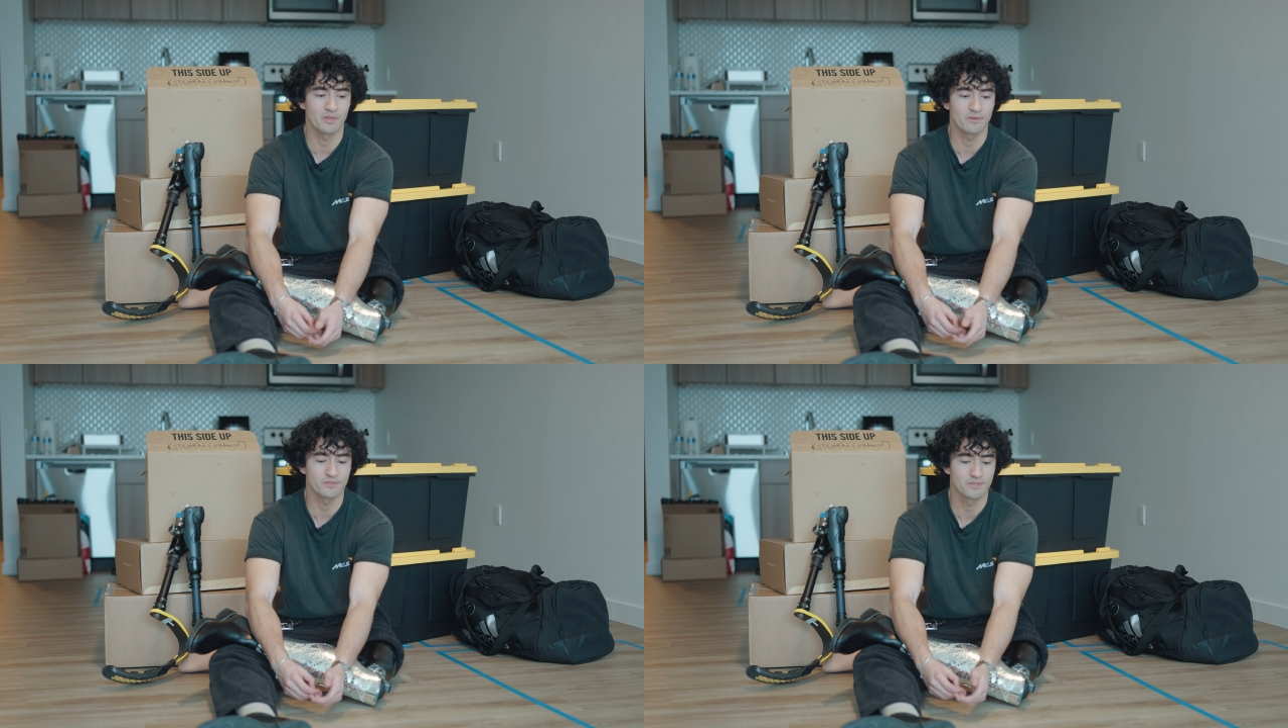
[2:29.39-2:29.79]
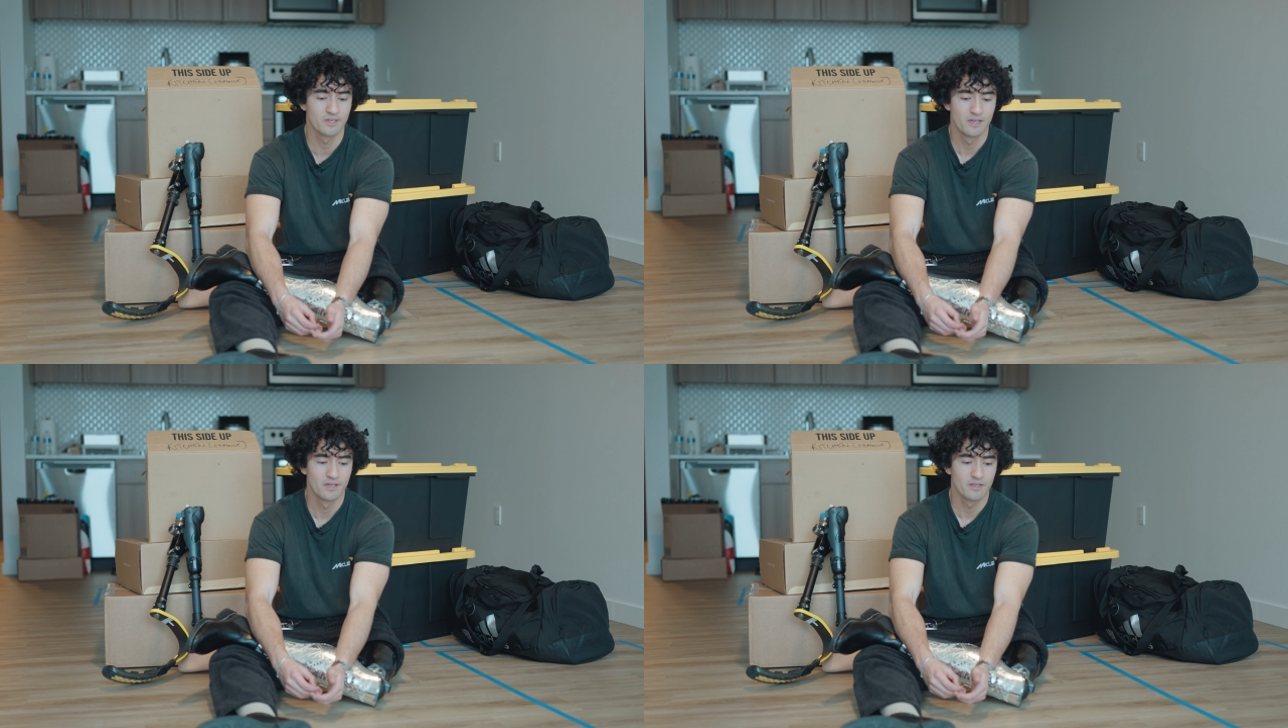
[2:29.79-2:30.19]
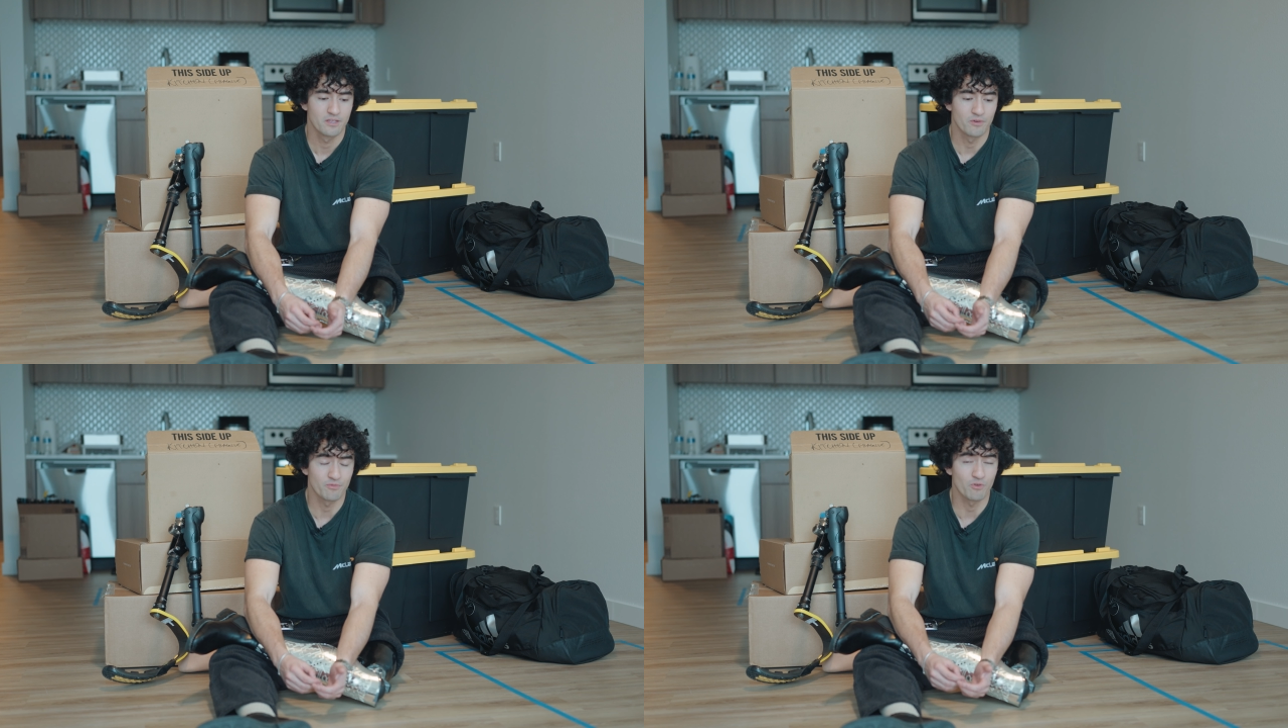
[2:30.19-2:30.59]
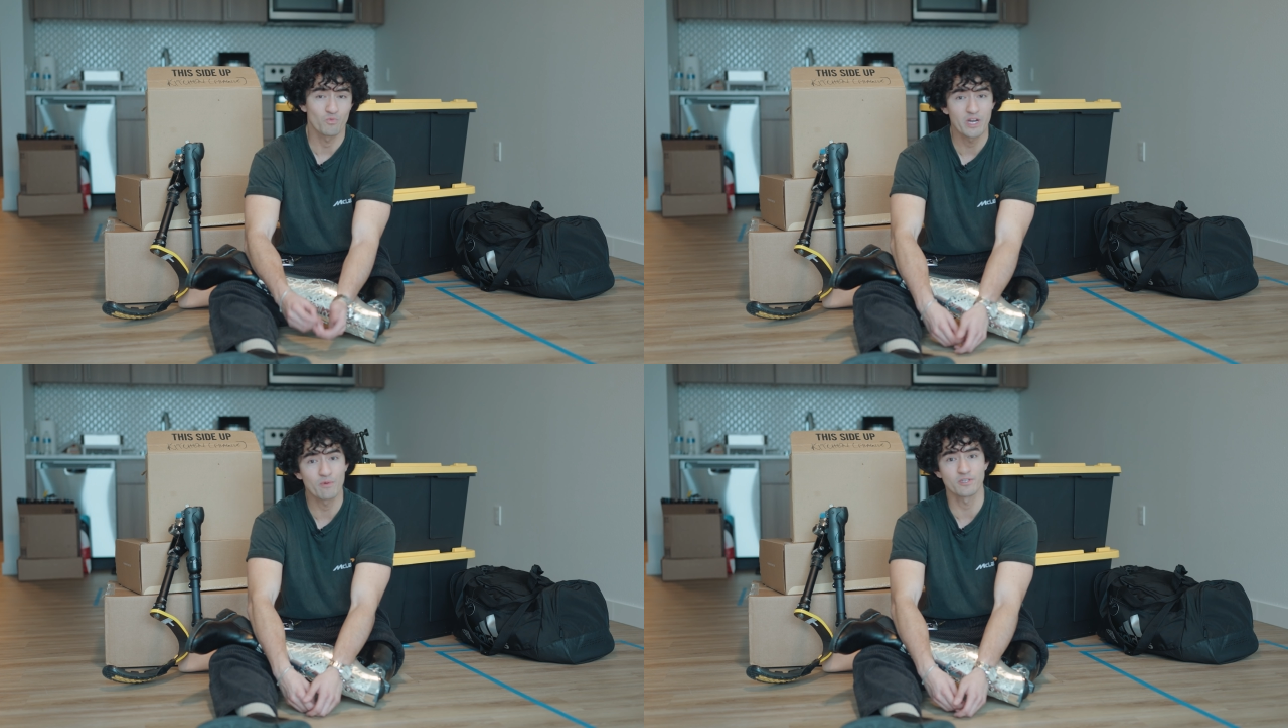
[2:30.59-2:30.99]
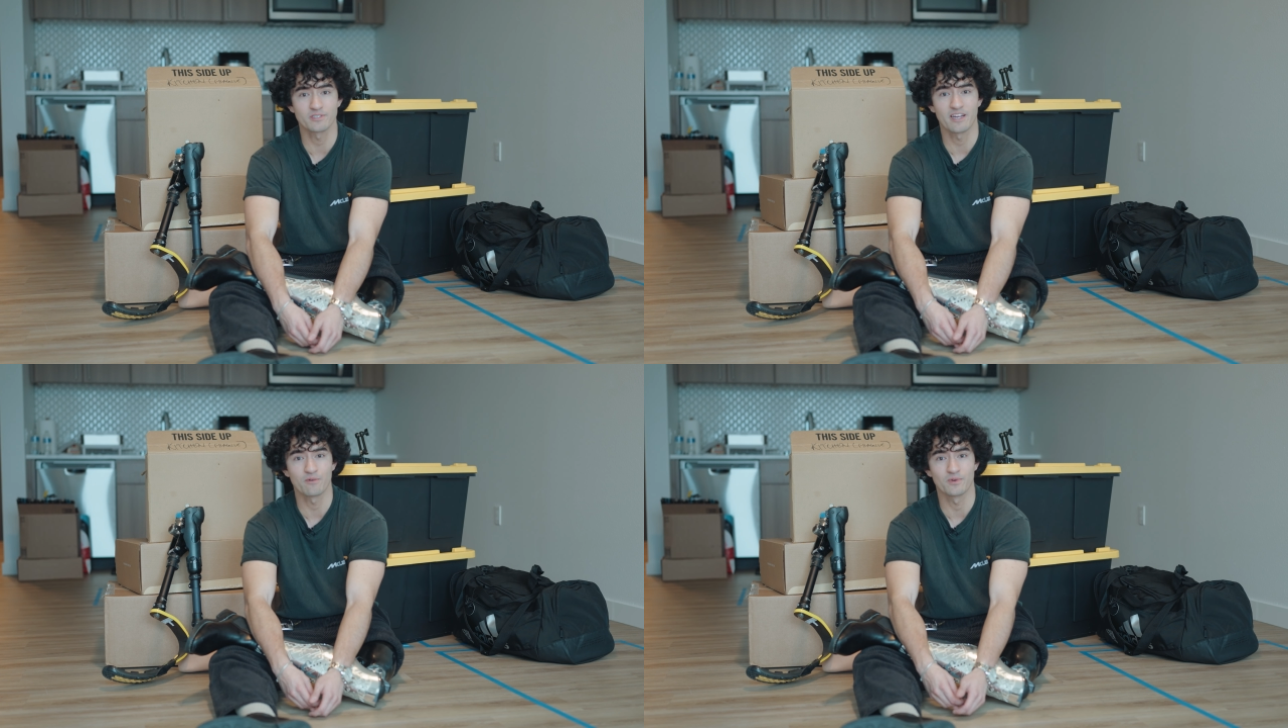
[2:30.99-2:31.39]
that was going through it way worse
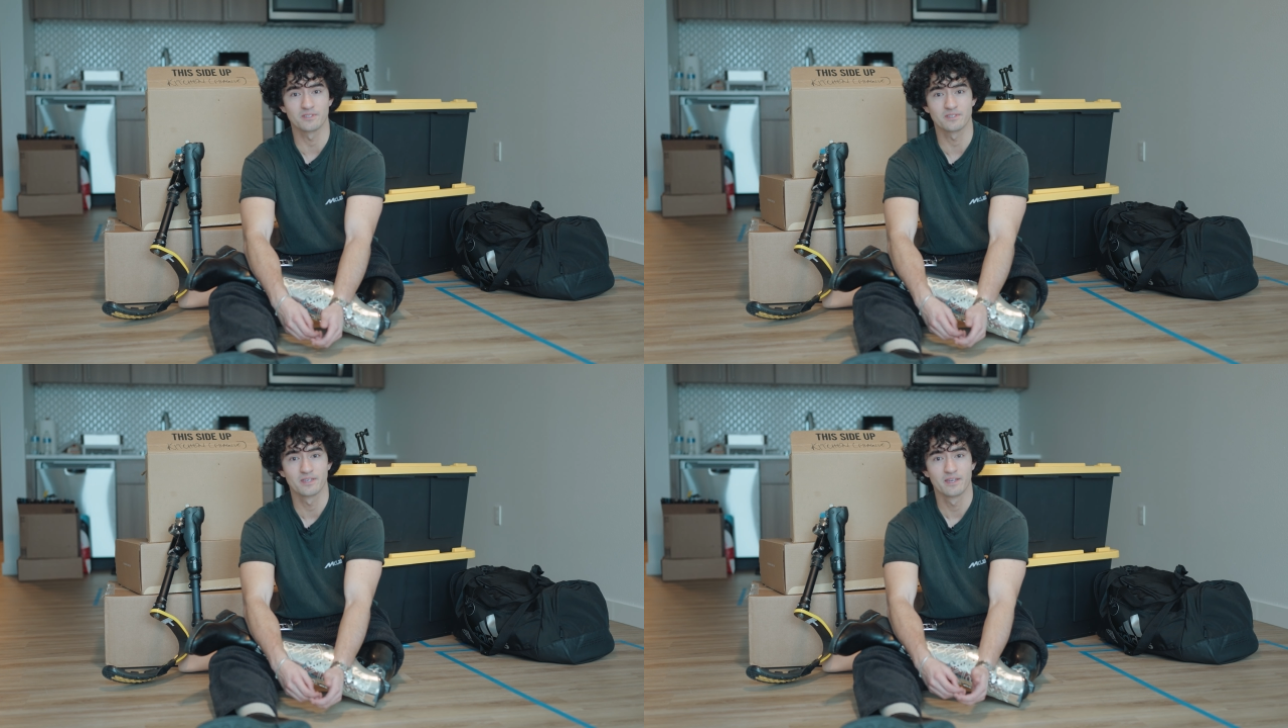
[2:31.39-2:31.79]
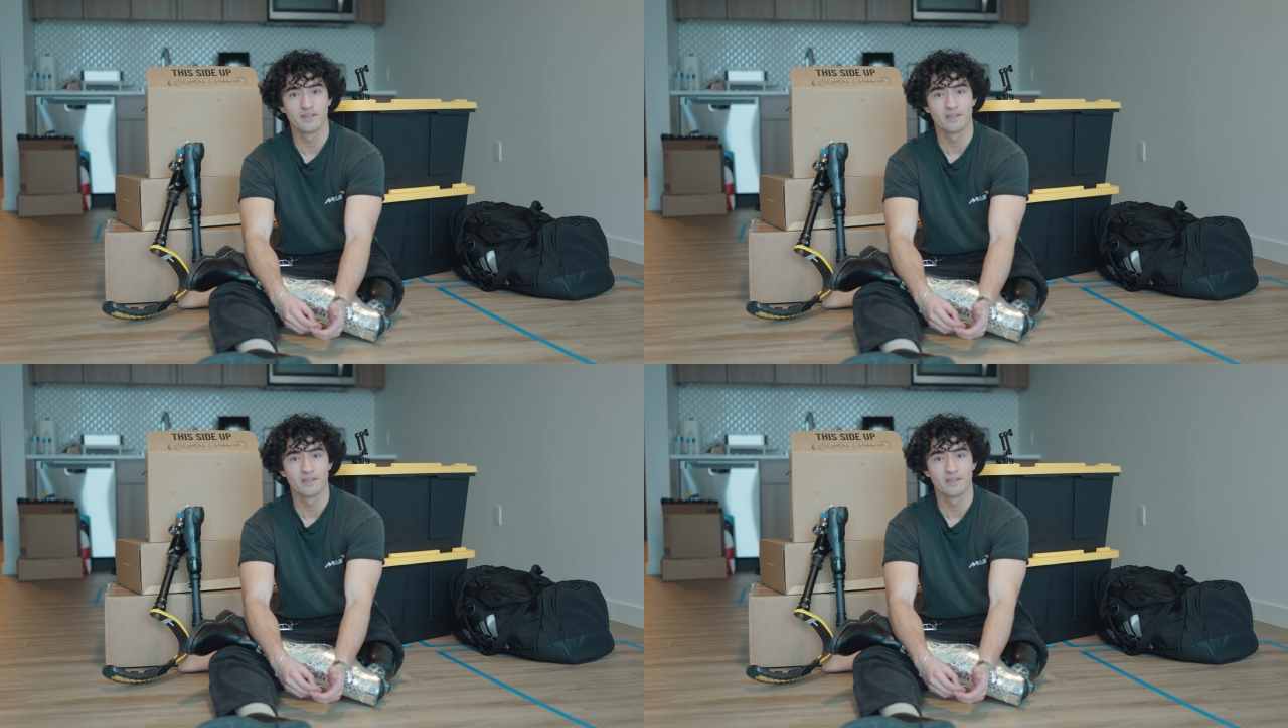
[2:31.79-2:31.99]
than I was,